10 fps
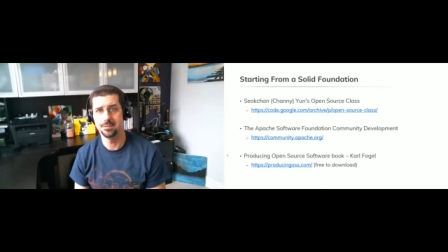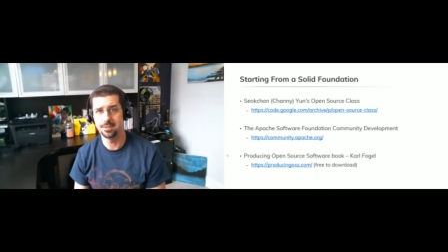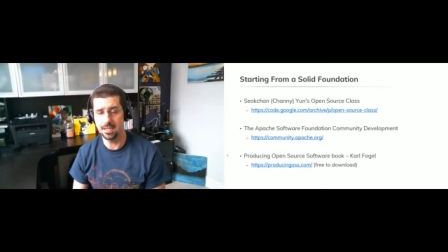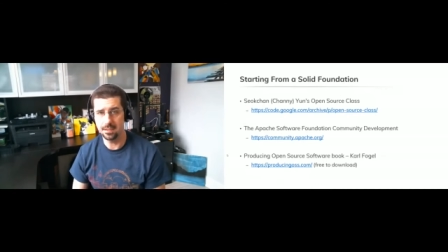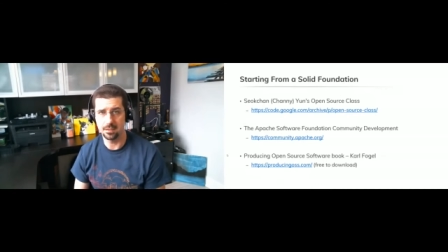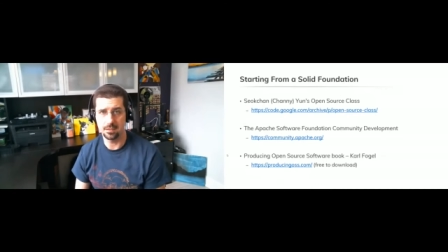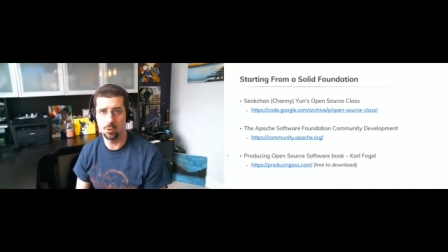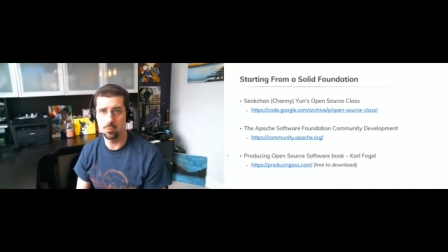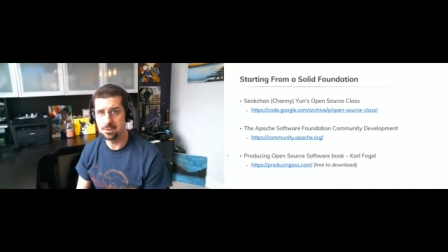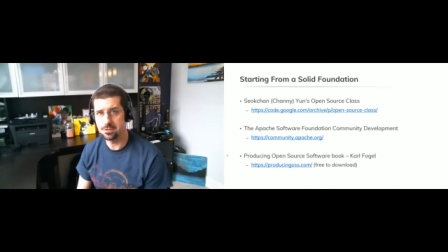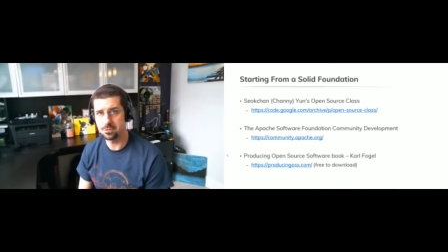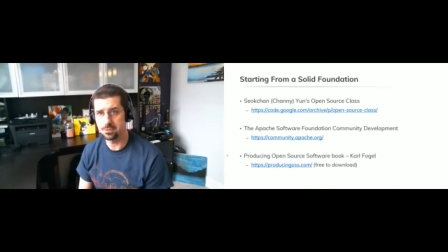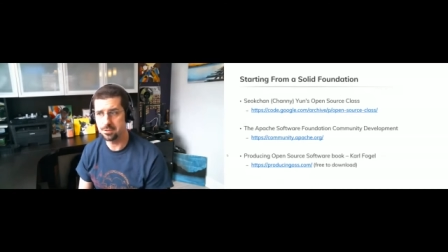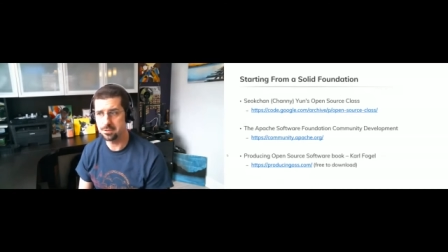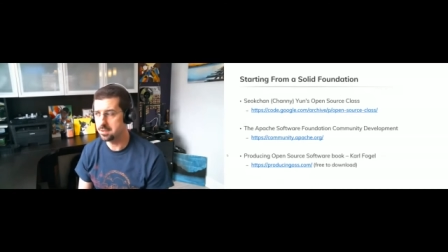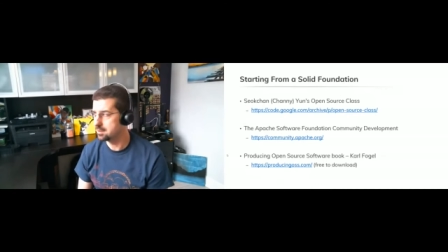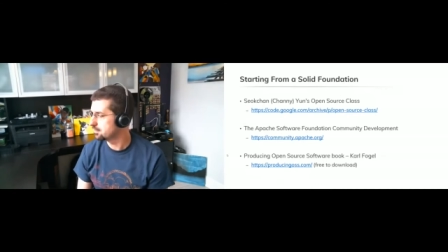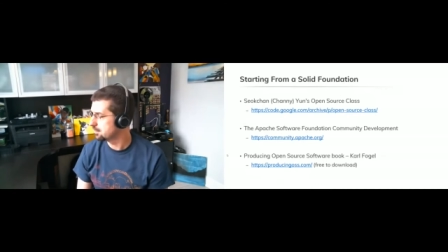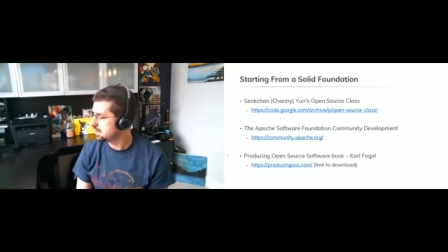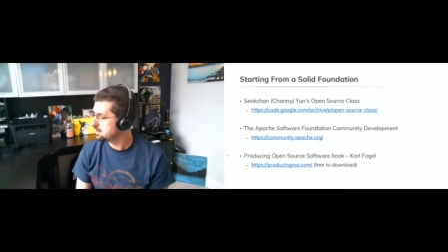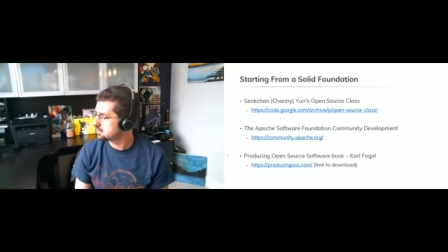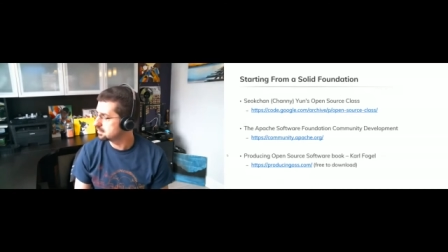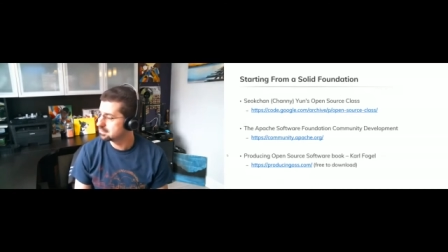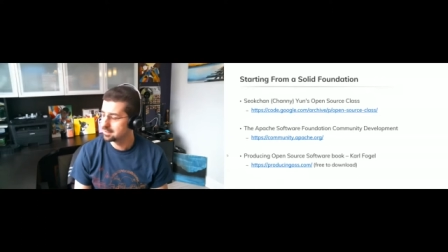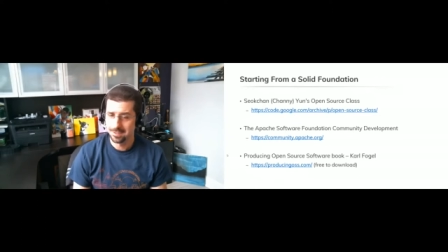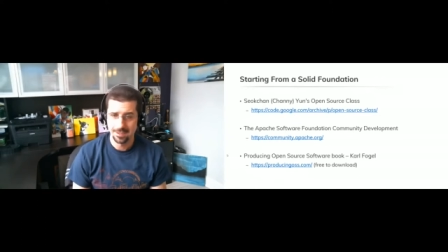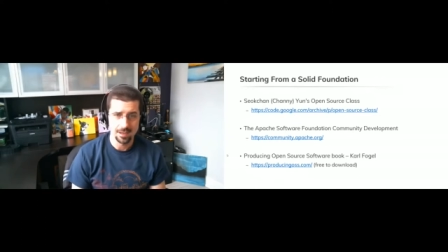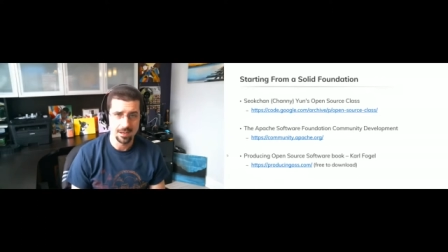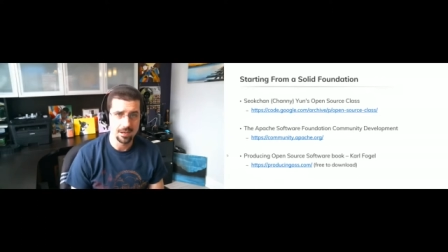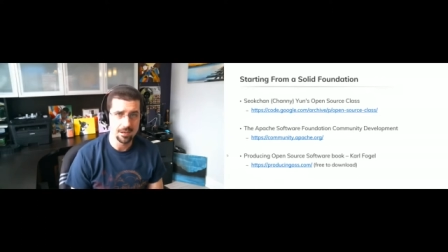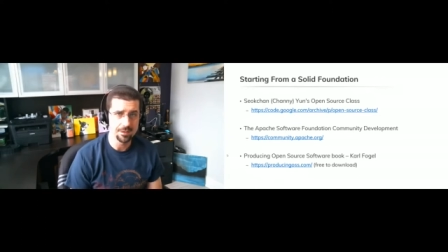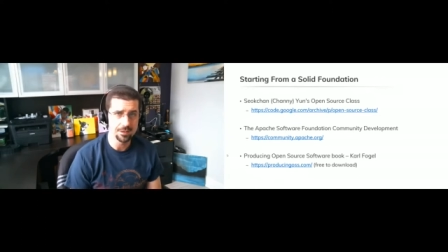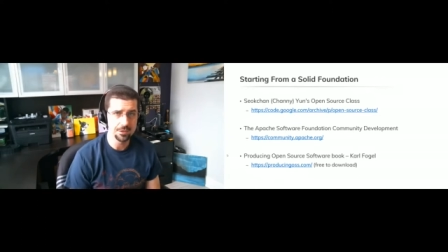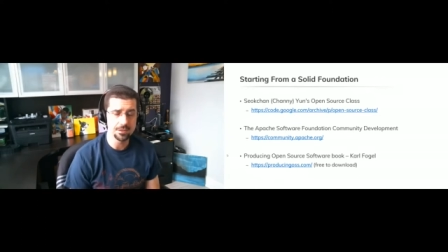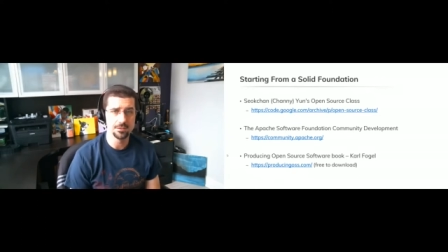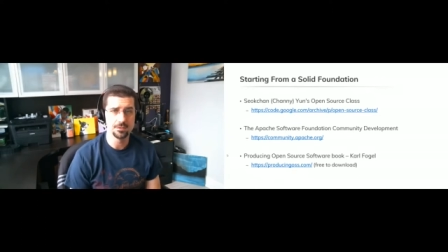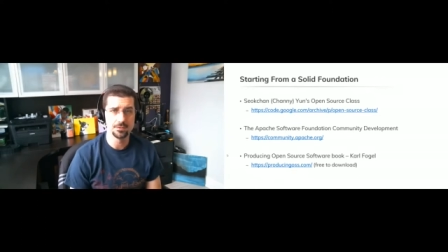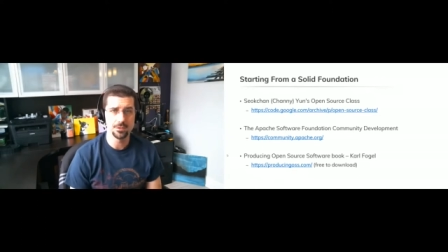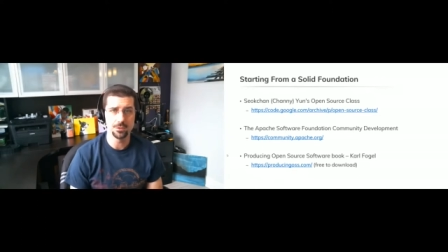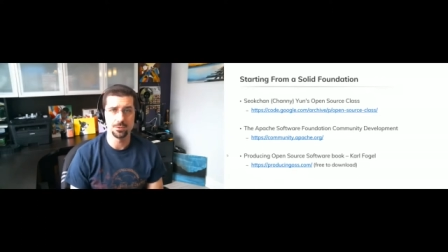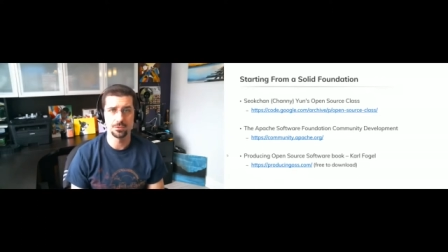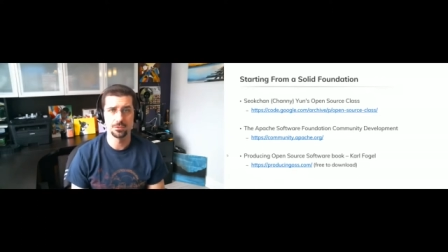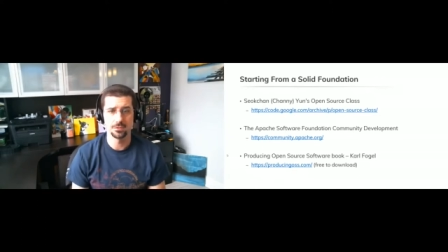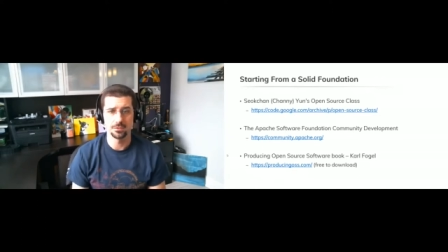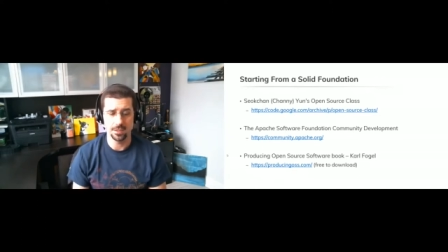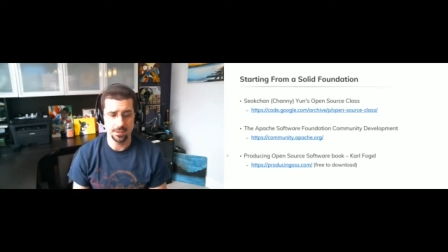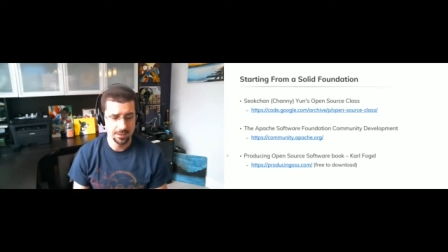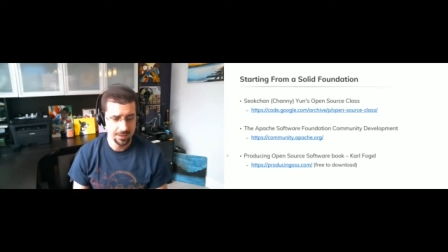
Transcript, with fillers: data, open source information uh, that you can use, right?